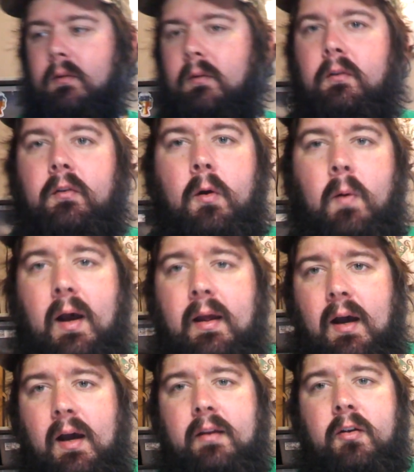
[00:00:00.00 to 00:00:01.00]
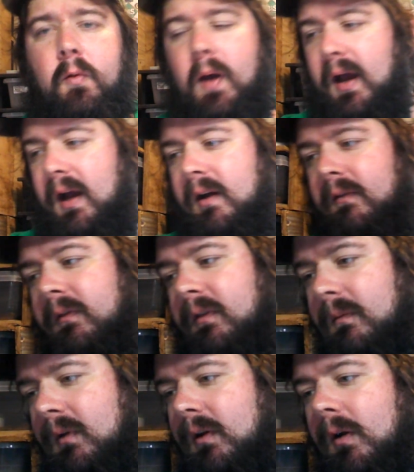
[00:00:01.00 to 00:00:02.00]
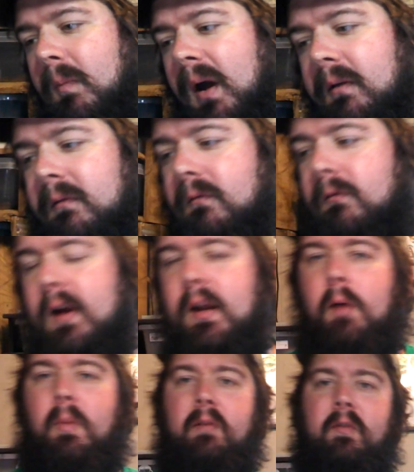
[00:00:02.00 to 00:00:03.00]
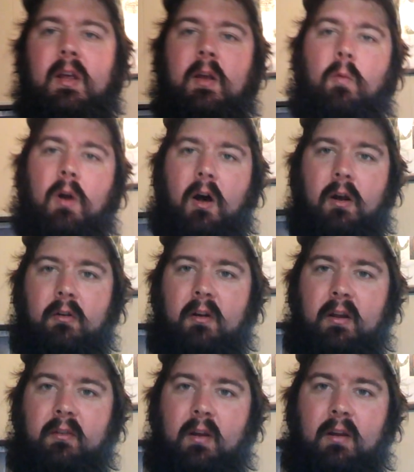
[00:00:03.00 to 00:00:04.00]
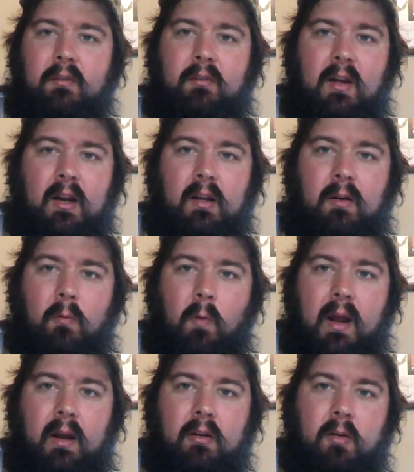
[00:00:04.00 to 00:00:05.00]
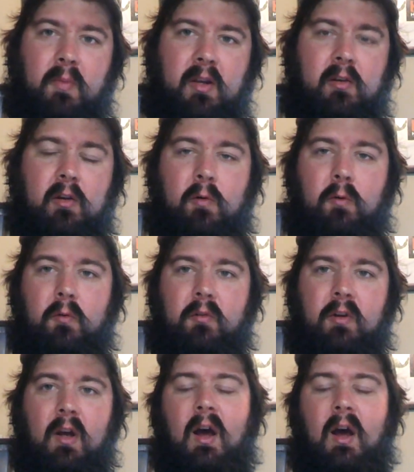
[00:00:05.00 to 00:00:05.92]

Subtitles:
So I do have right now my VE100 is sitting waiting to be used.